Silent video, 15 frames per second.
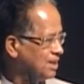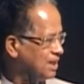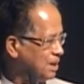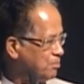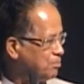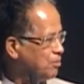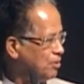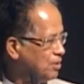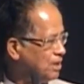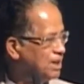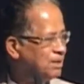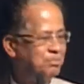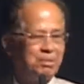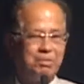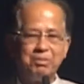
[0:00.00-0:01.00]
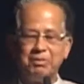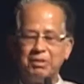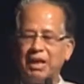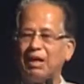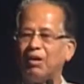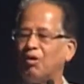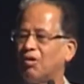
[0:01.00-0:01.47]
Temporary it may be, in
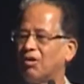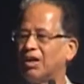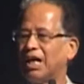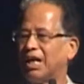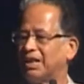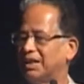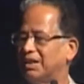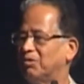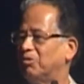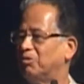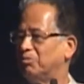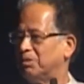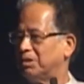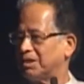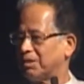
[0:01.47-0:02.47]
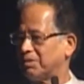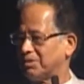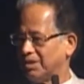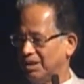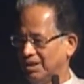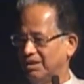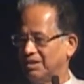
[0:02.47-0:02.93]
the long run it won't be
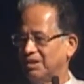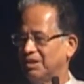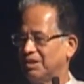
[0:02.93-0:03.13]
sustained.